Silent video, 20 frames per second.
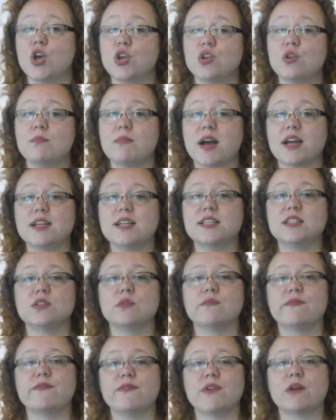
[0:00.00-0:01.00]
you might need
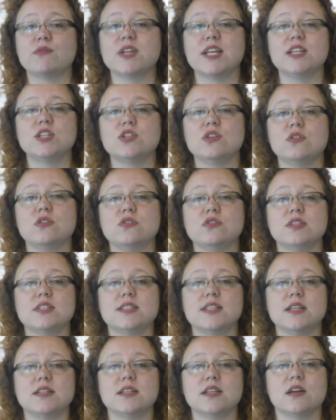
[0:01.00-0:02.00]
some foundational
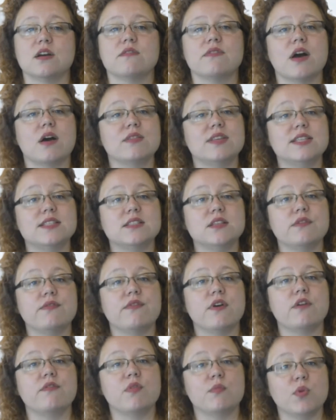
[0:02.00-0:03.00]
understanding of how these
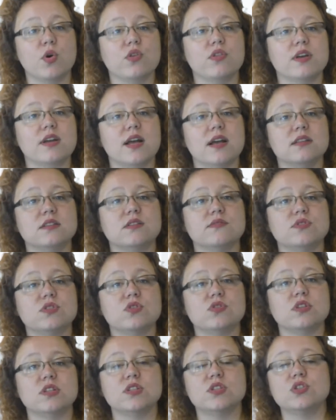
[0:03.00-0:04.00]
differ from other kinds of
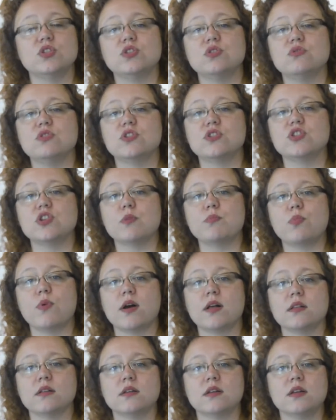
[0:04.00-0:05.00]
studies to do your job
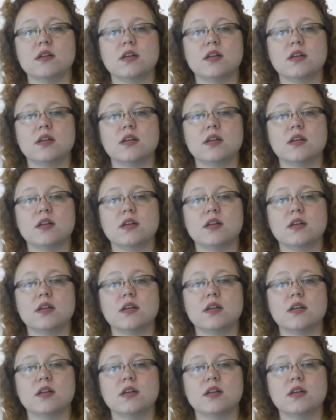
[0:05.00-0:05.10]
well.